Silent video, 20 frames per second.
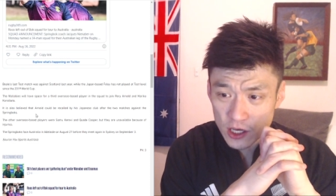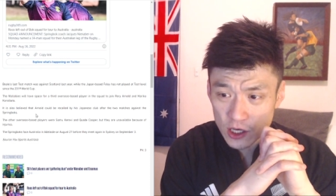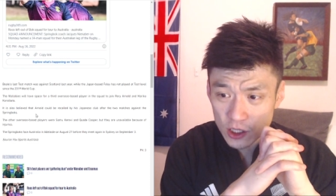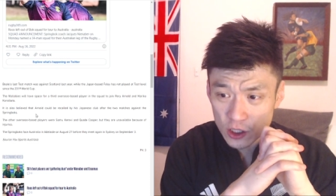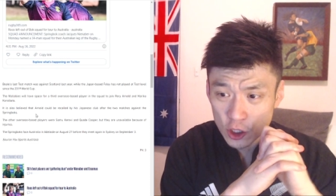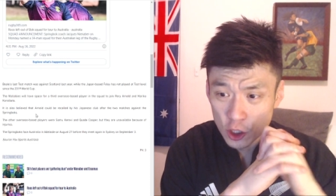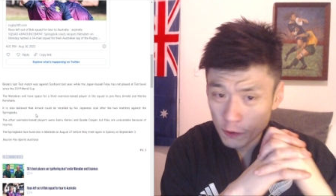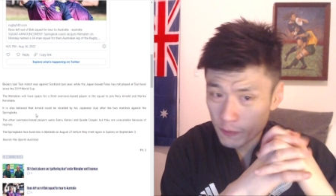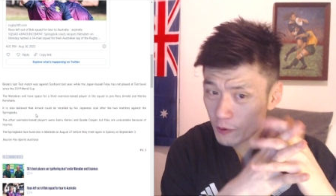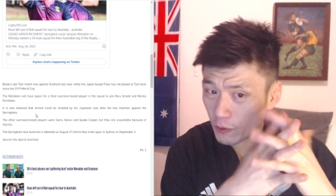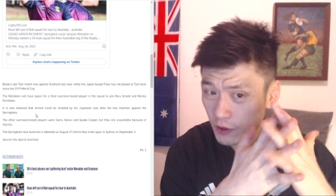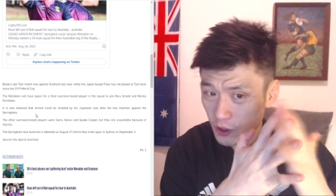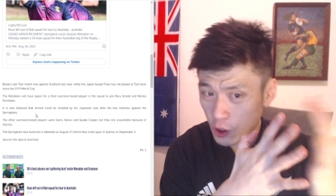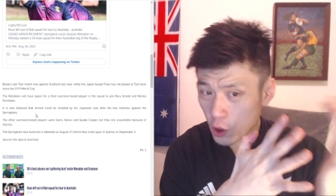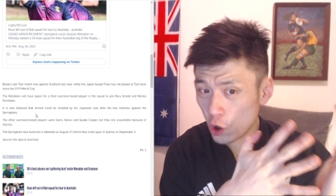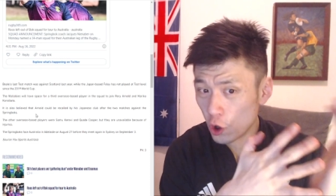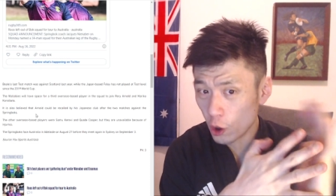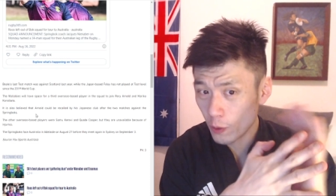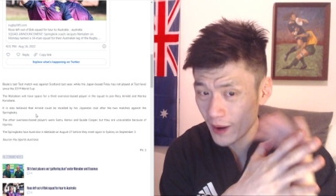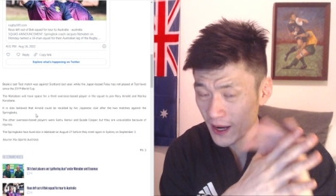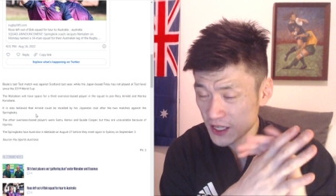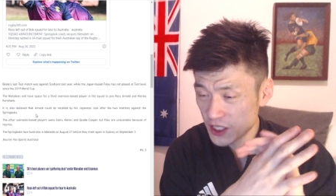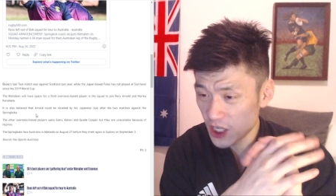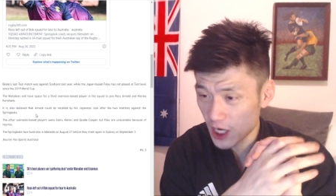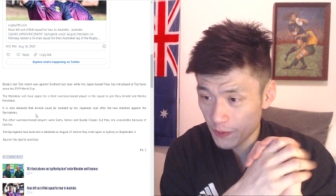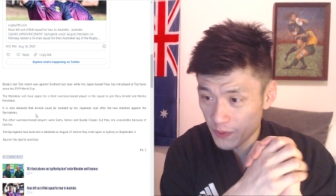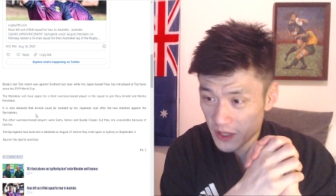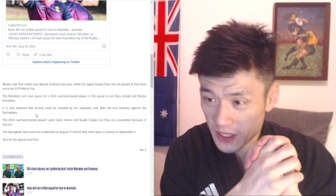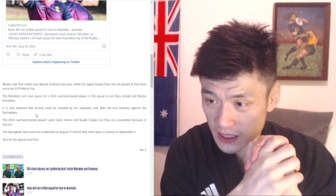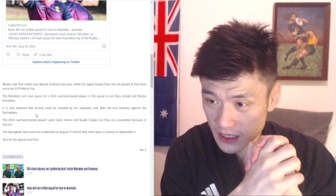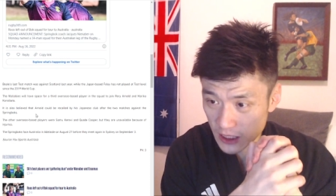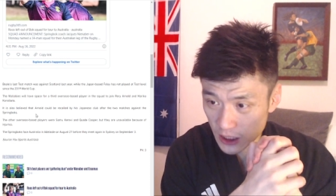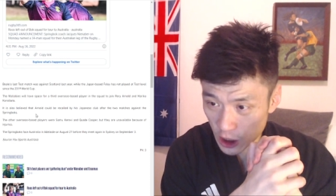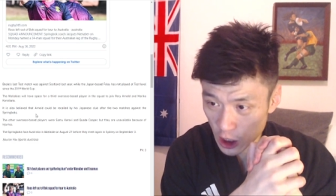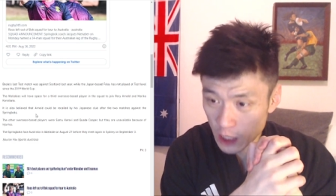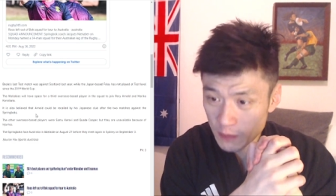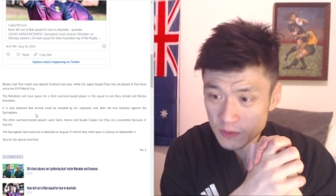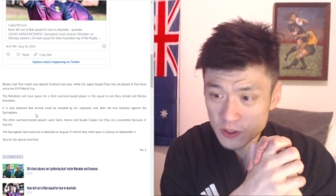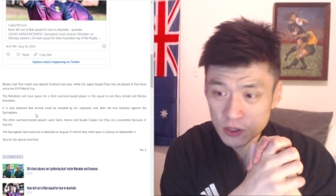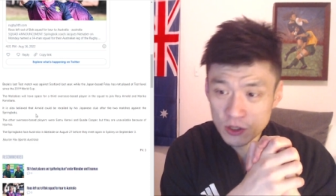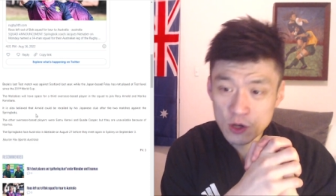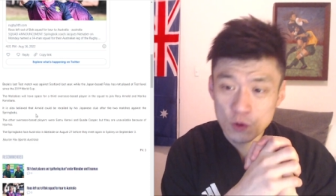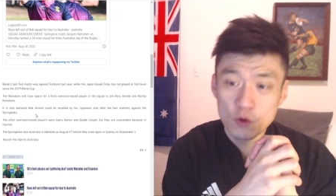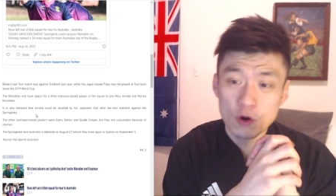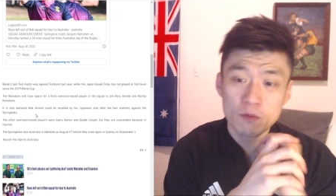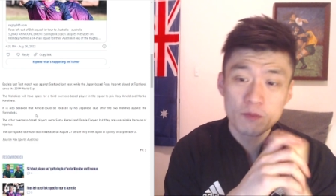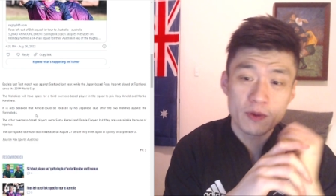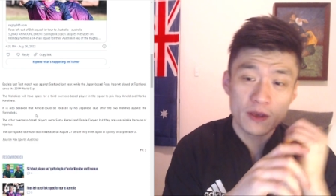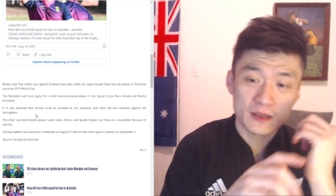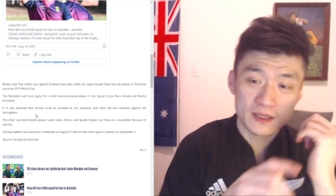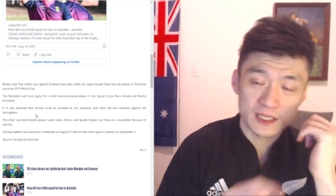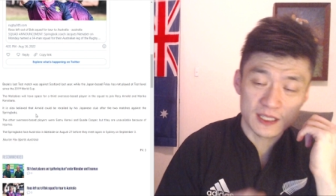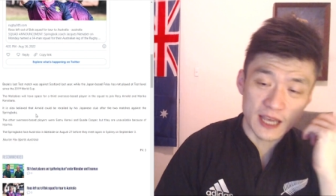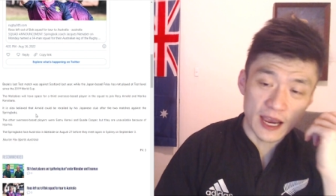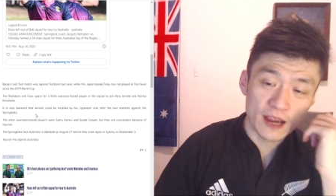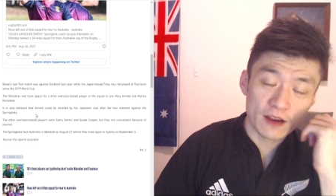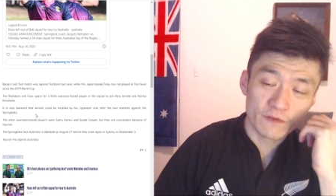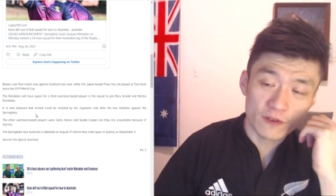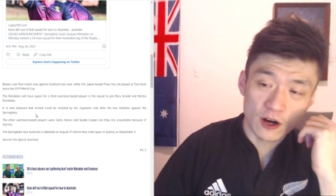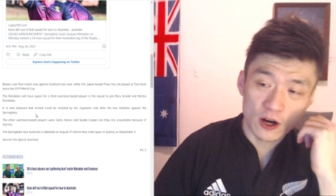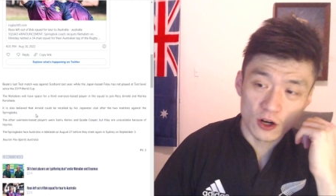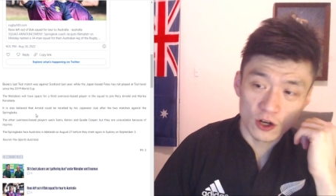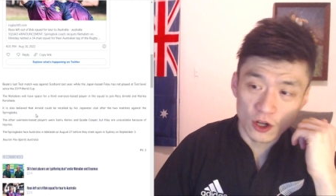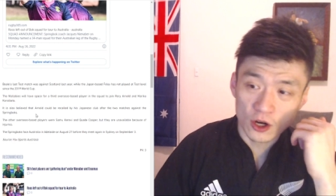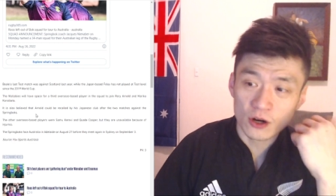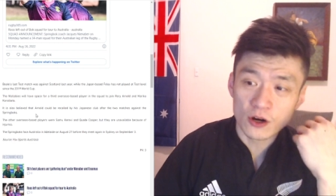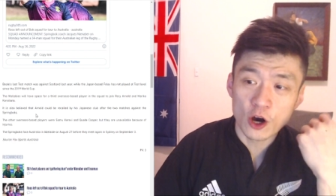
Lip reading: could be recalled by his Japanese club, so he won't be staying very long.